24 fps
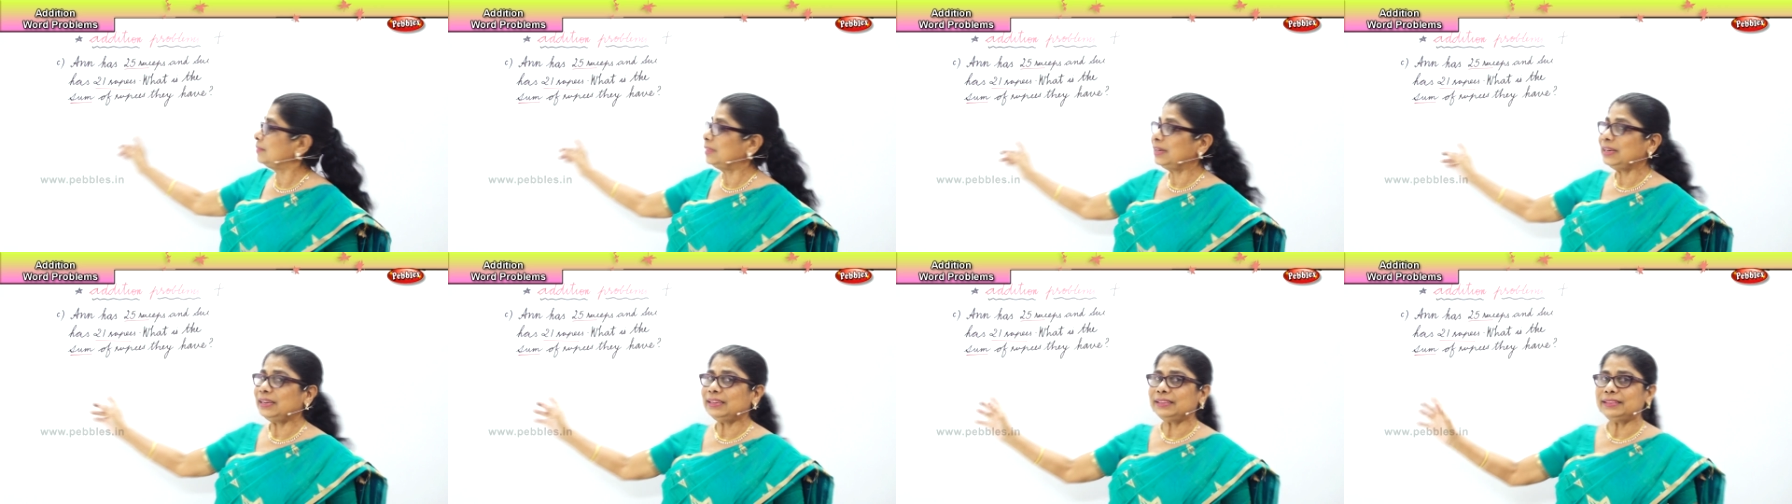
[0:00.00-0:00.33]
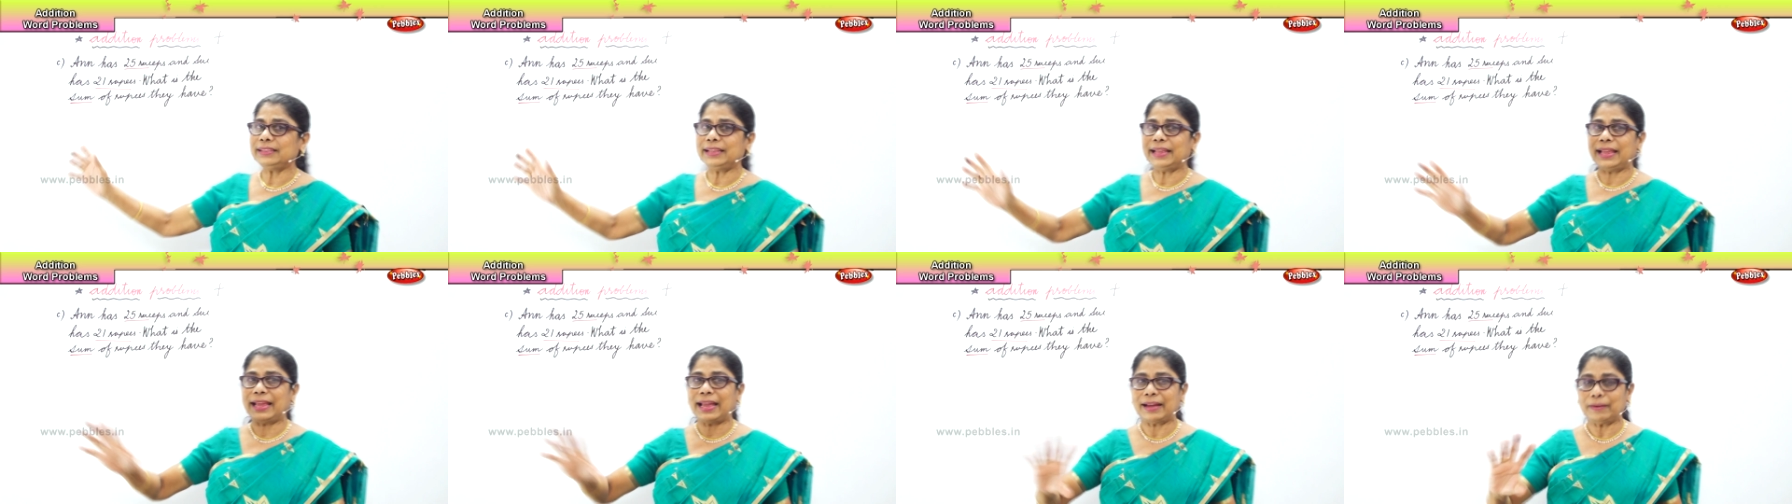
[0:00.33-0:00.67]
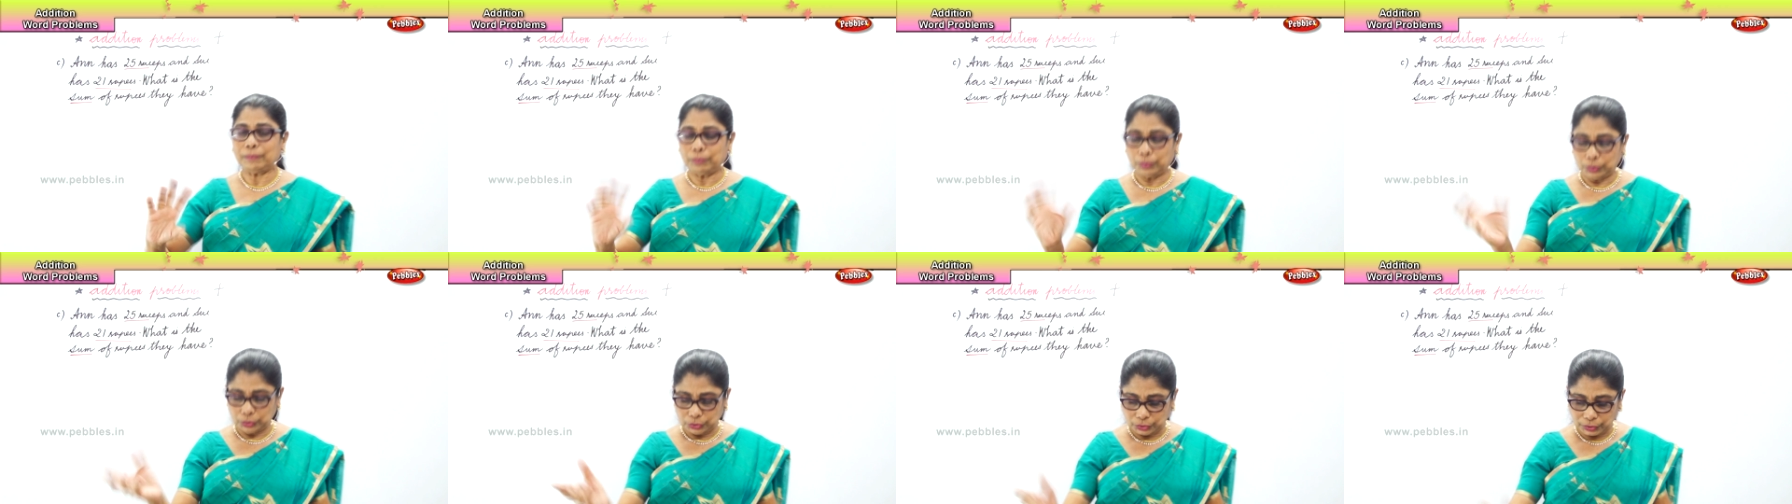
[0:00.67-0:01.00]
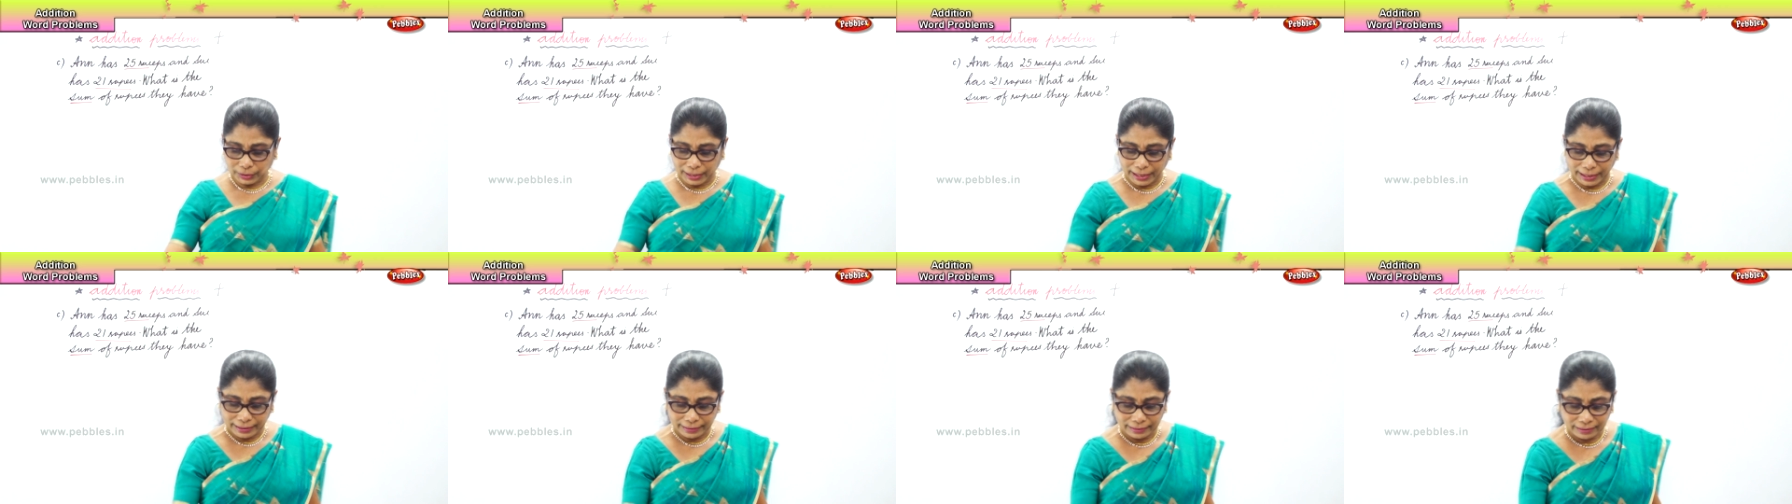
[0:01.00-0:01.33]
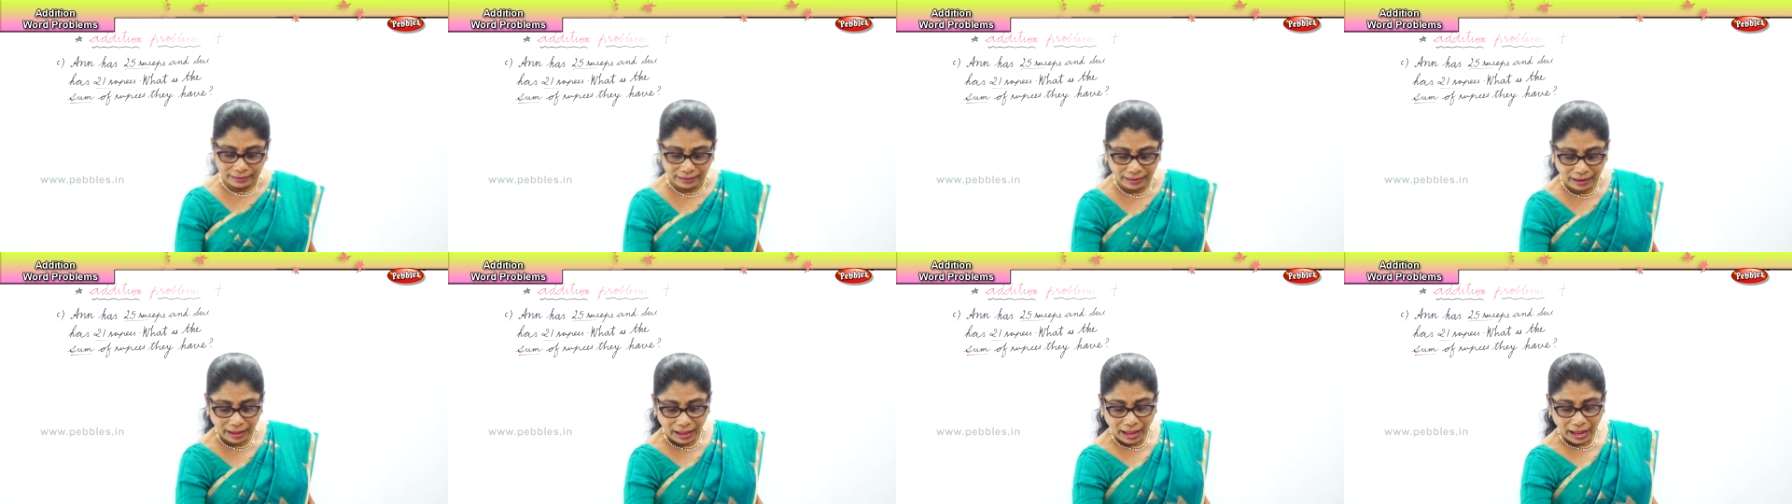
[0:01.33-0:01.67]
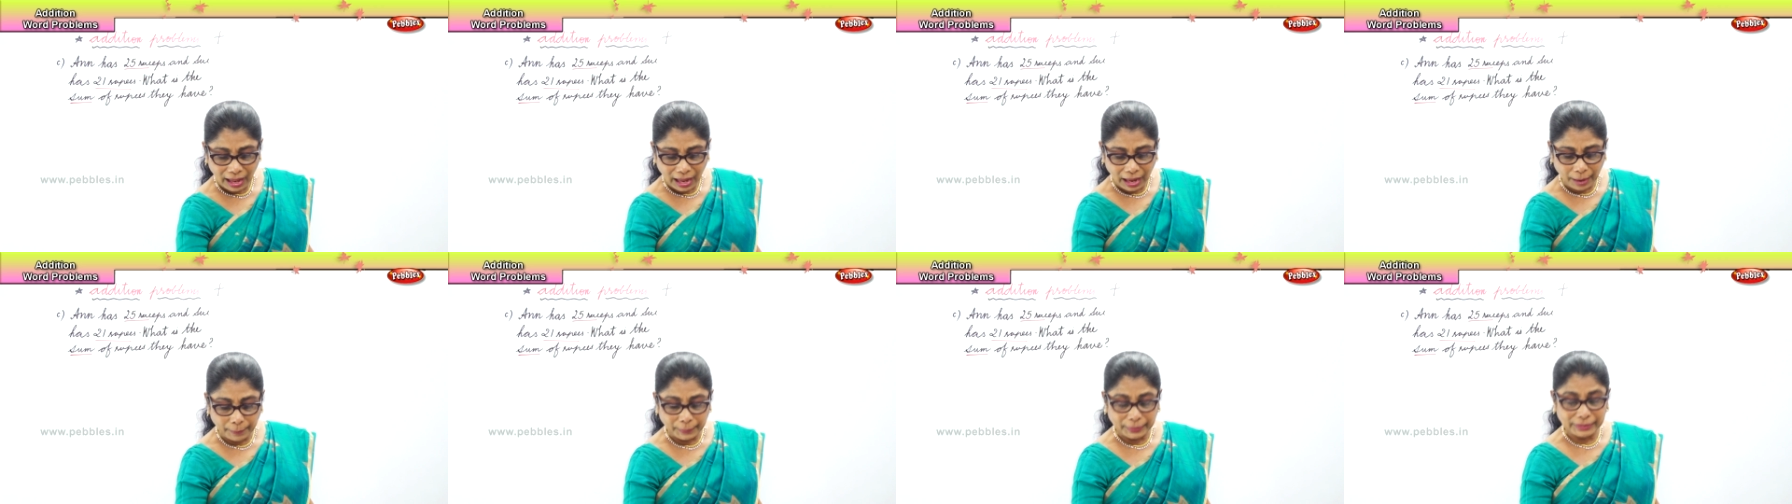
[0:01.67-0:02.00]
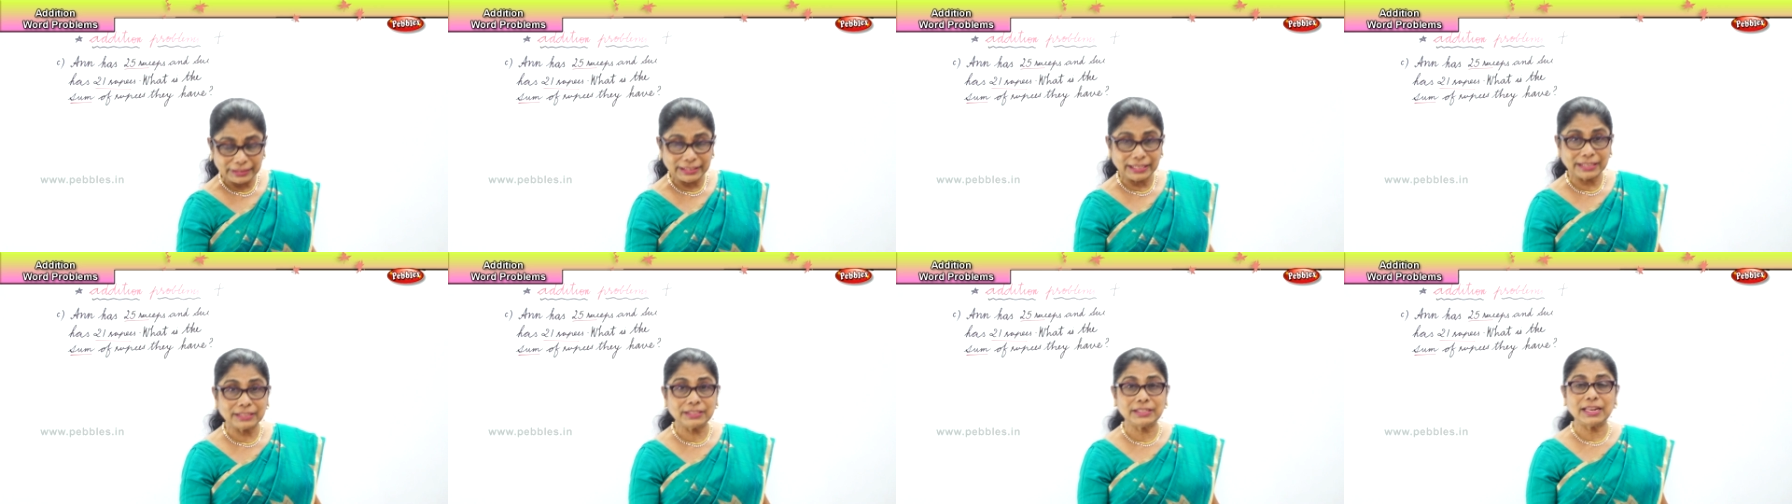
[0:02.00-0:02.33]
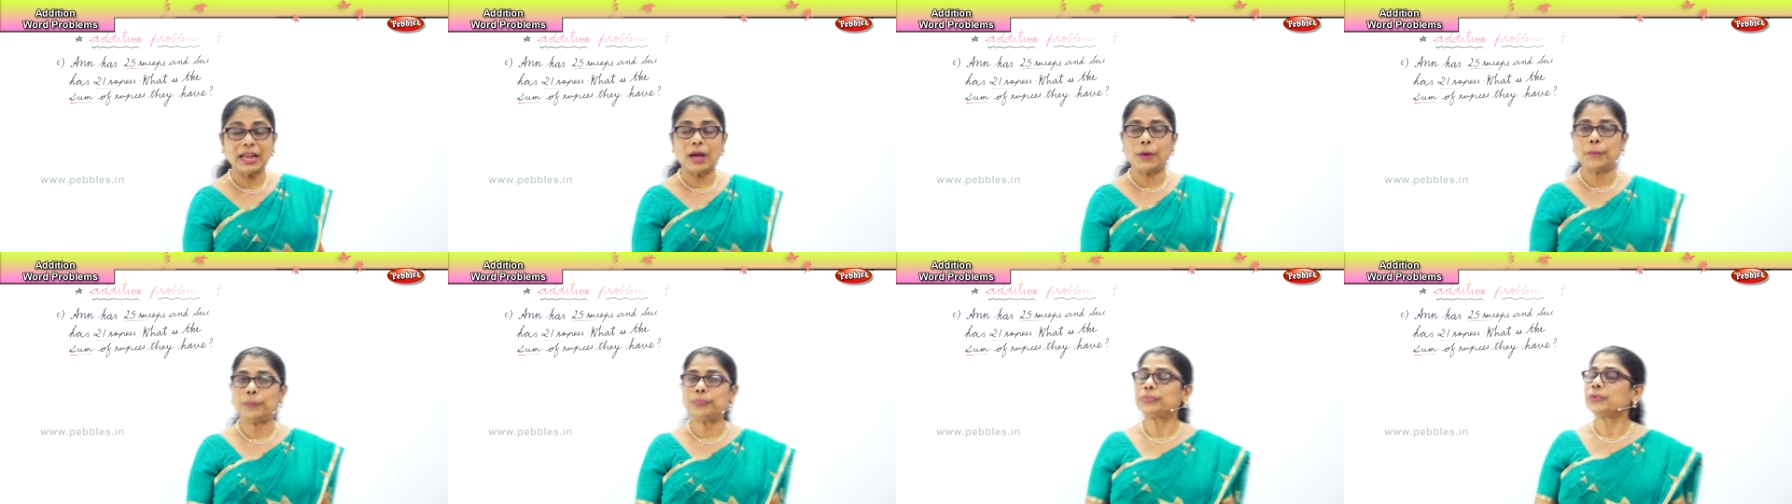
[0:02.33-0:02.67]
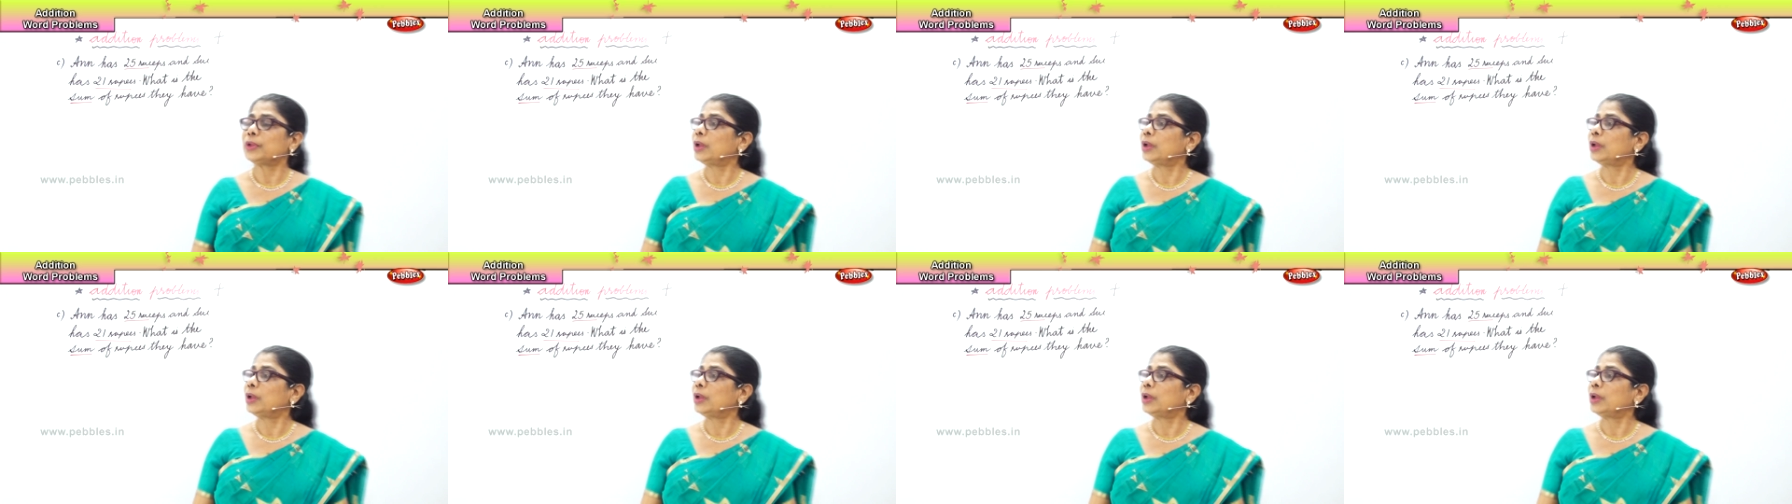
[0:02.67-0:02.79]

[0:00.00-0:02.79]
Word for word: Huh? They have. Both together, how much they have.